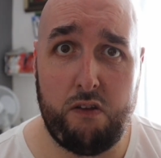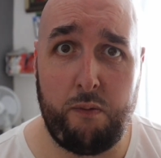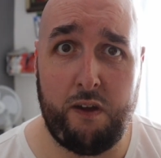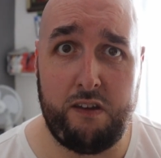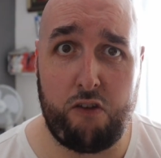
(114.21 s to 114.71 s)

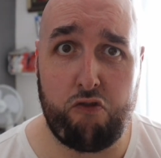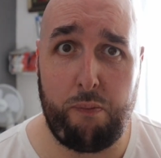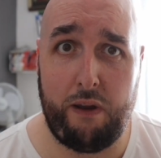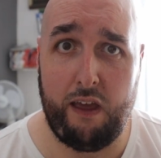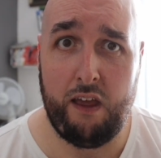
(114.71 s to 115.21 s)
Some could take
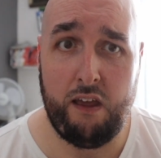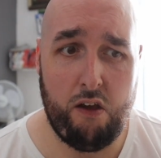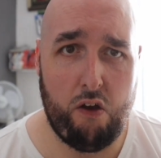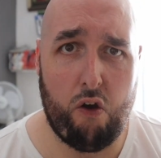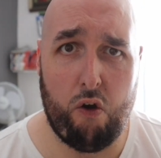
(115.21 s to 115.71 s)

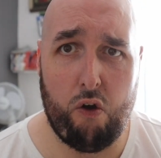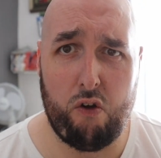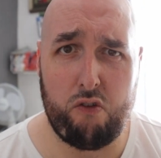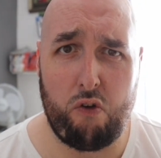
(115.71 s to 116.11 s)
AAA or